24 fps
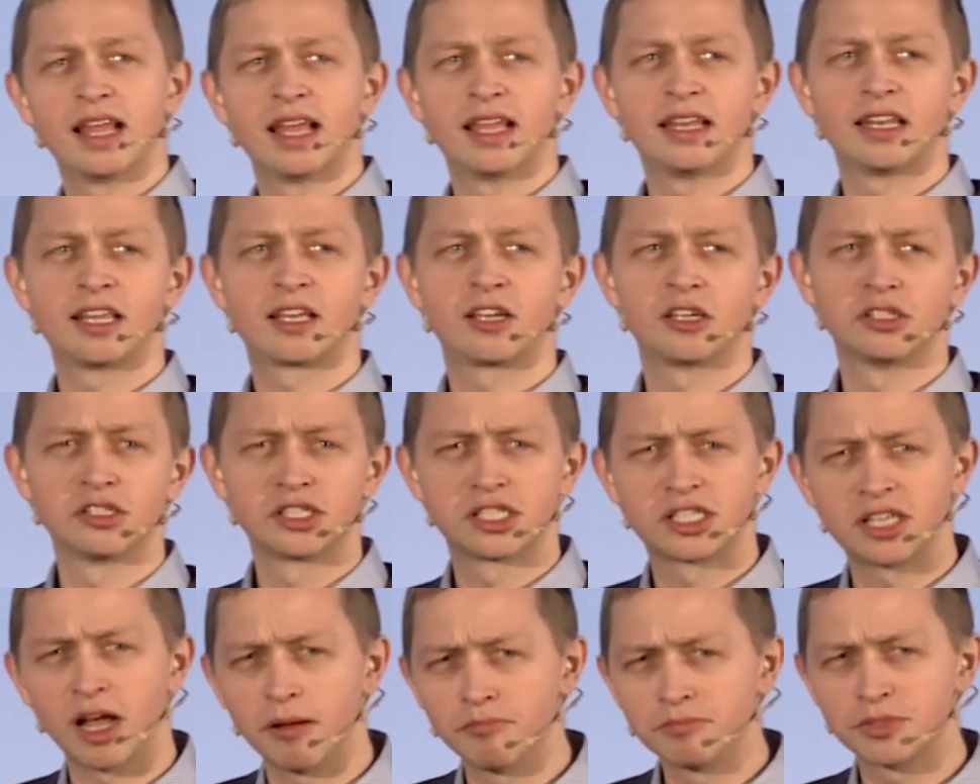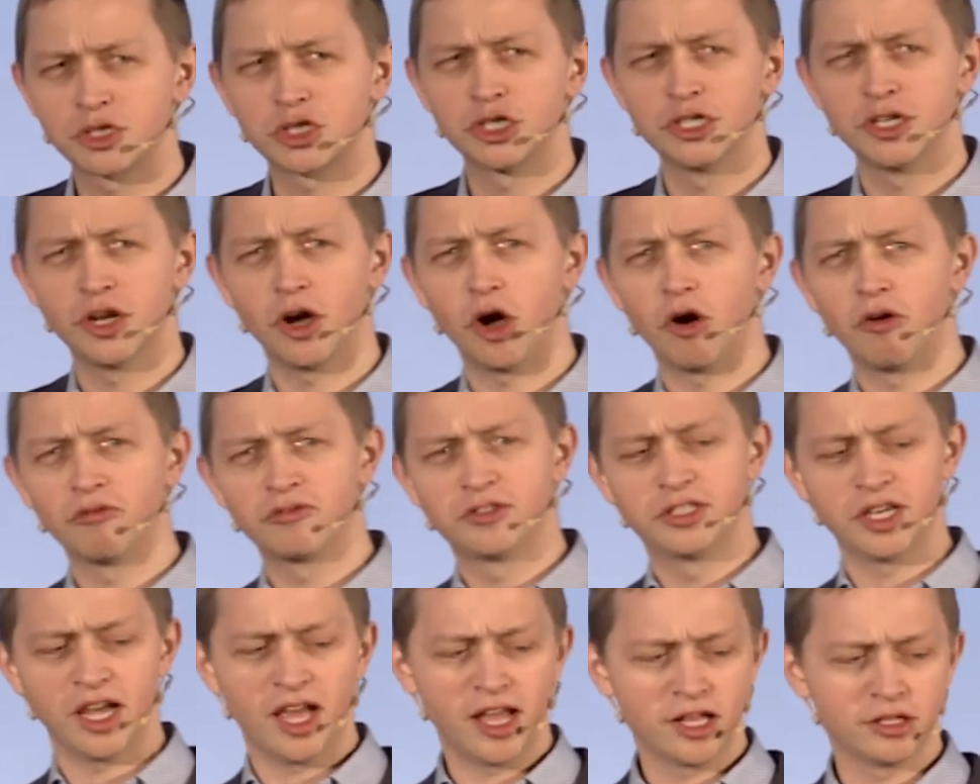the consumption
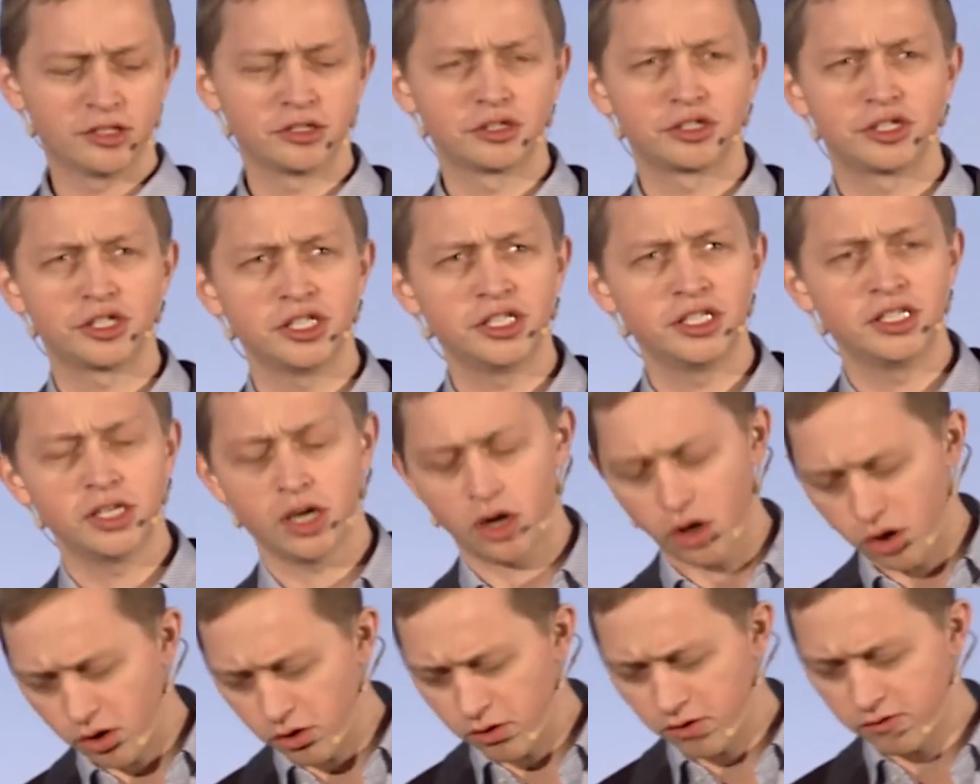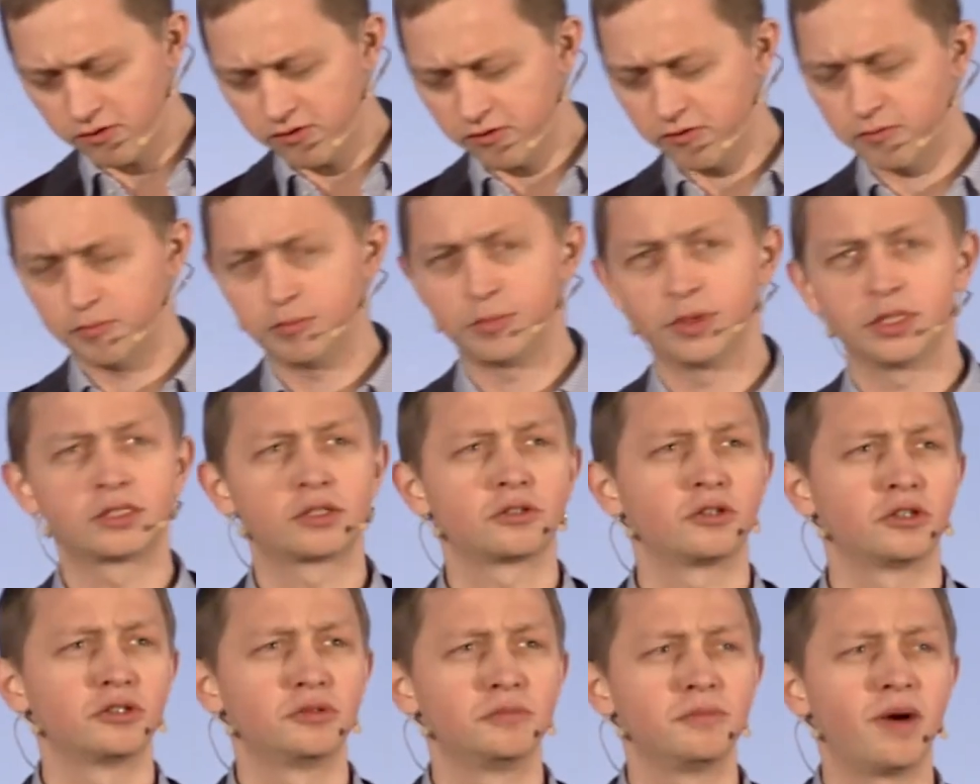of the energy of
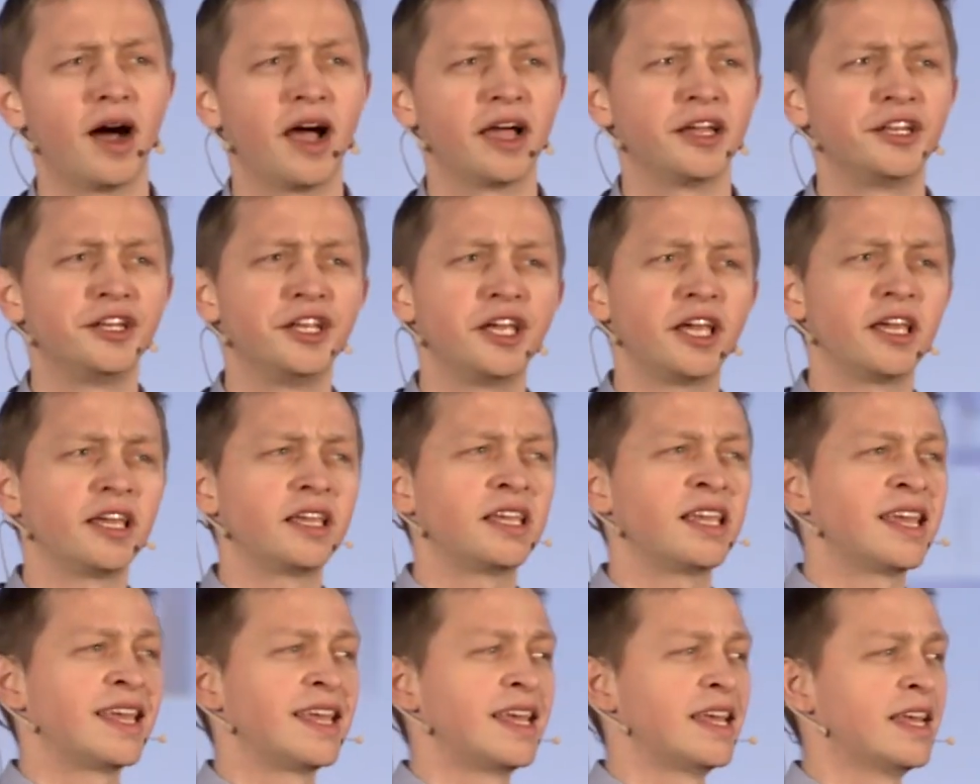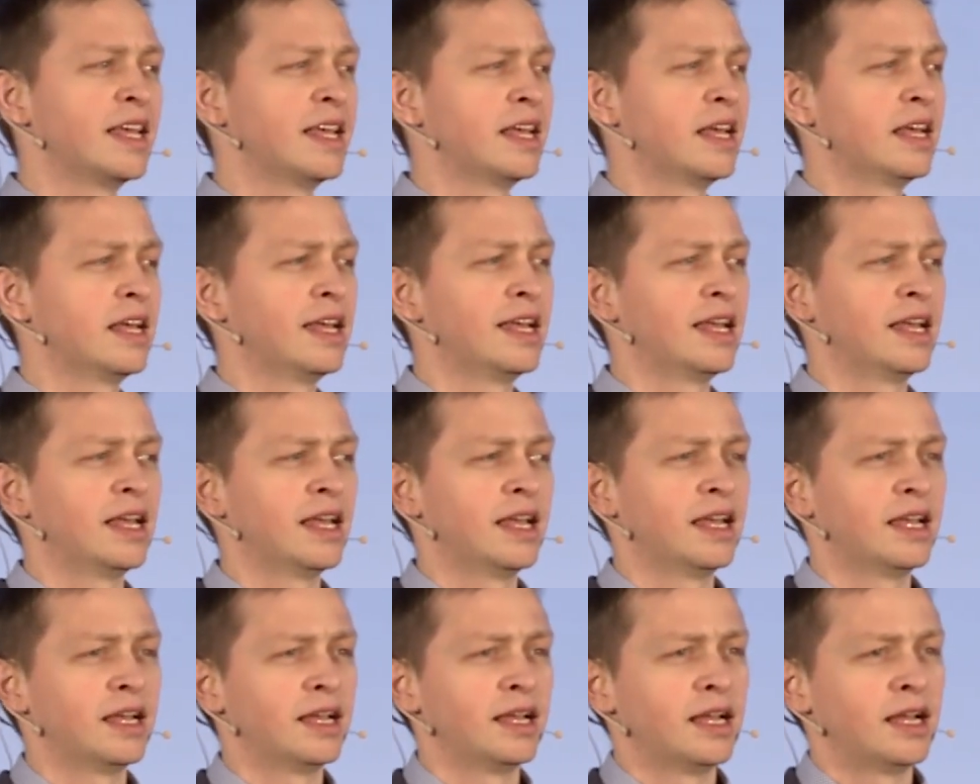Bitcoin mining
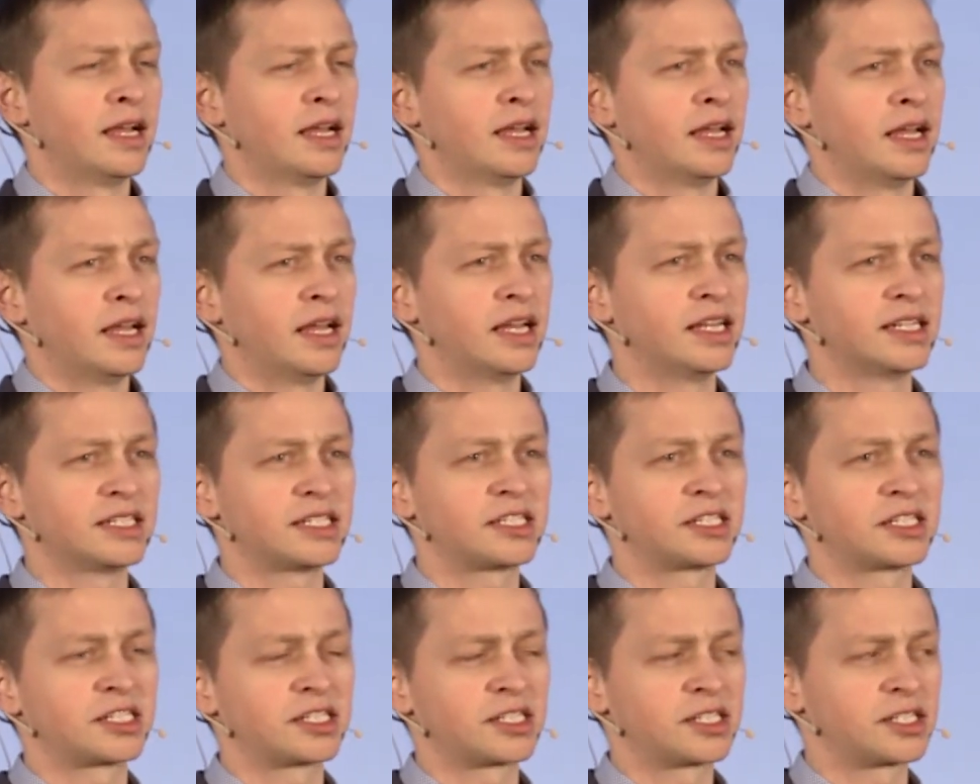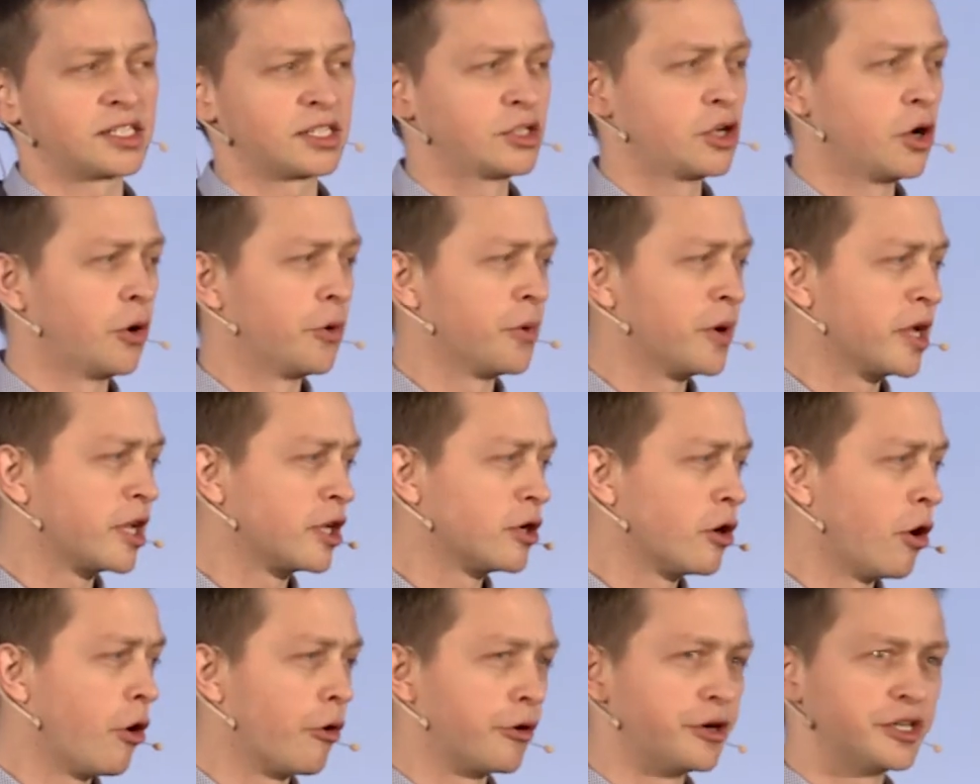is
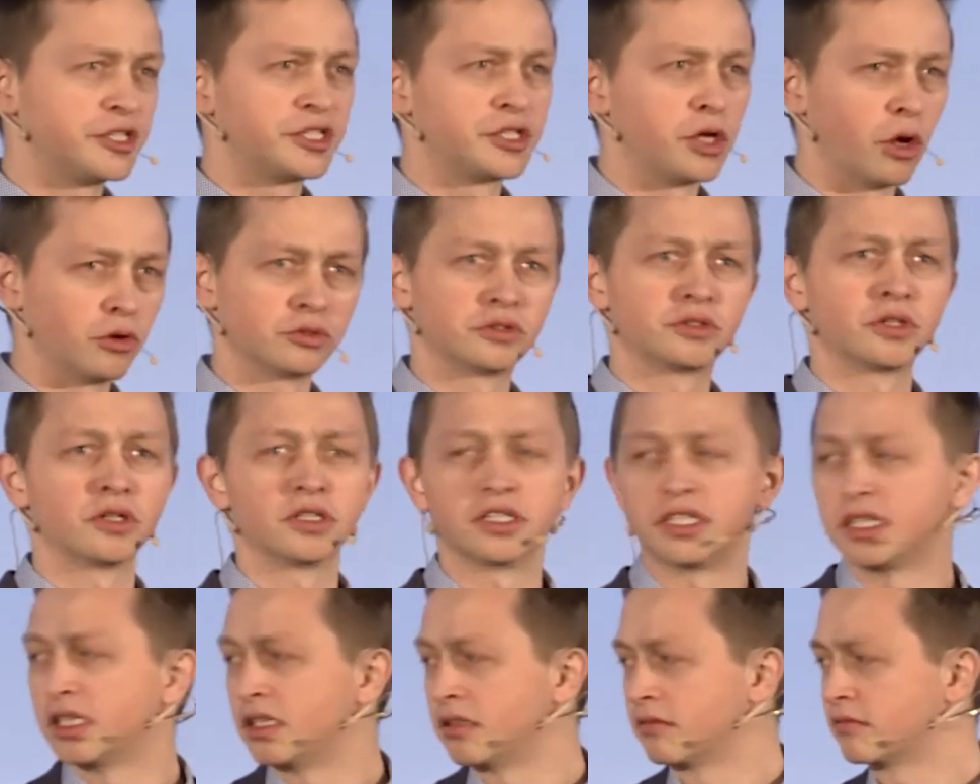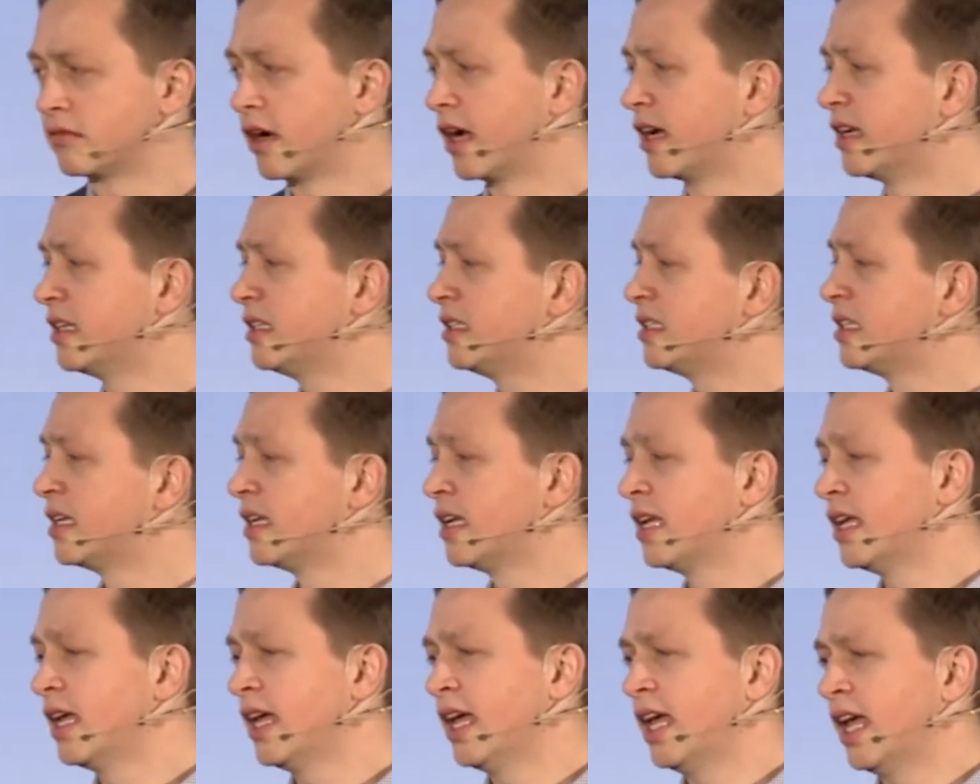going horizontally, right?
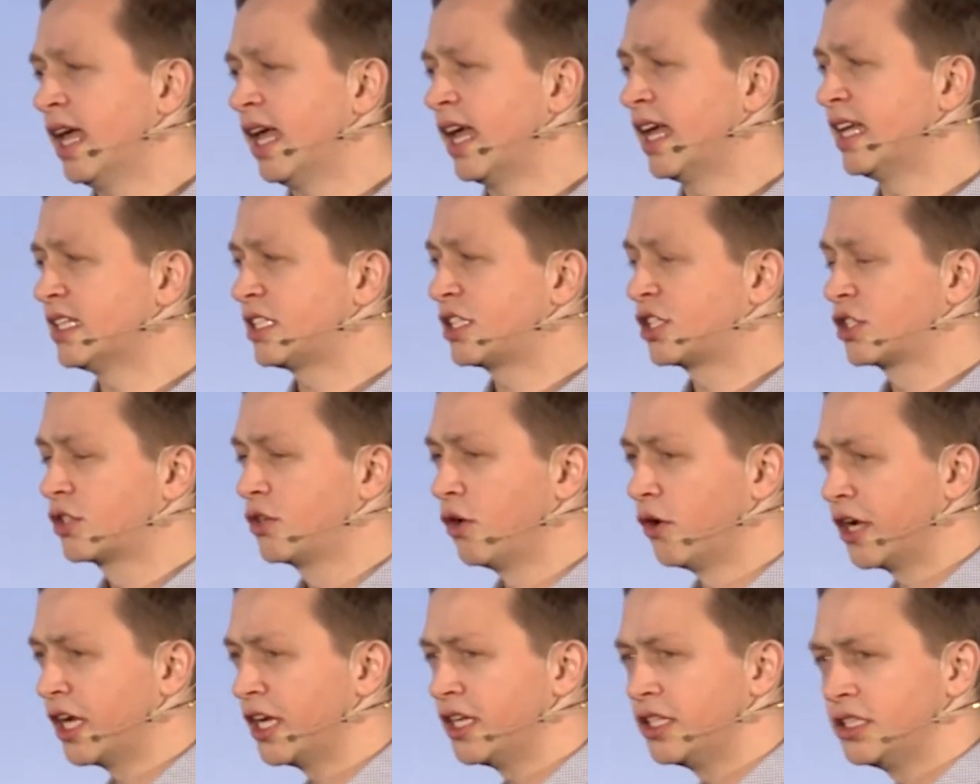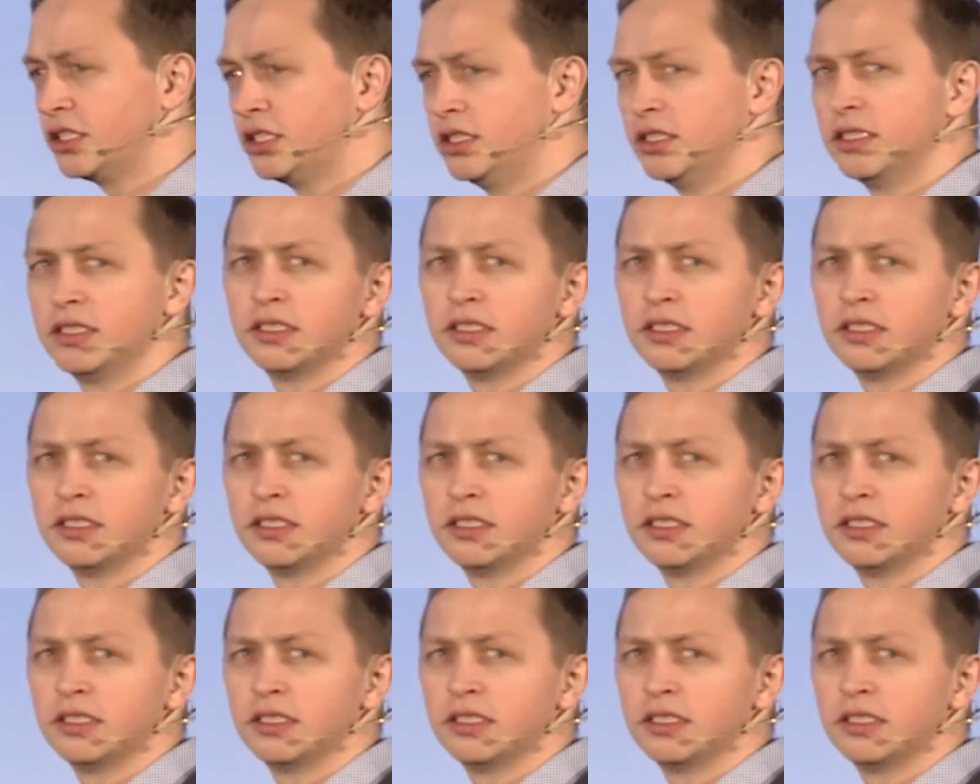It's going